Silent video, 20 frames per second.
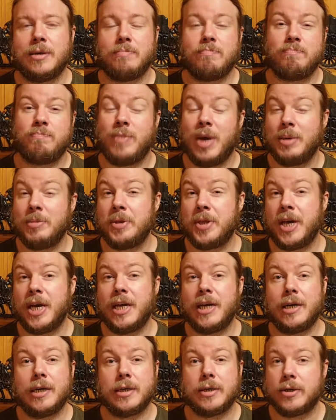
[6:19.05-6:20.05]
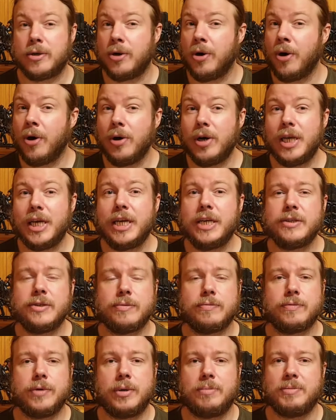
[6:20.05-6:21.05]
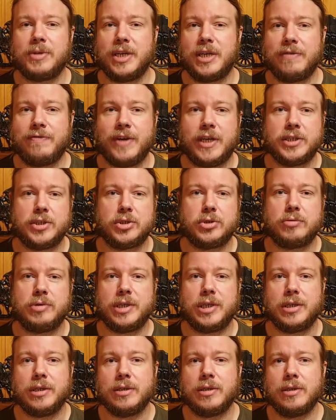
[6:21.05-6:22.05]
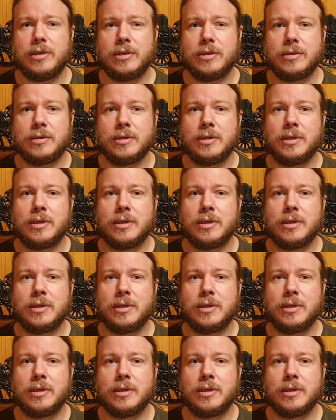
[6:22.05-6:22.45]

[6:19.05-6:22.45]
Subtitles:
Maybe they are colleagues from the adventuring guild.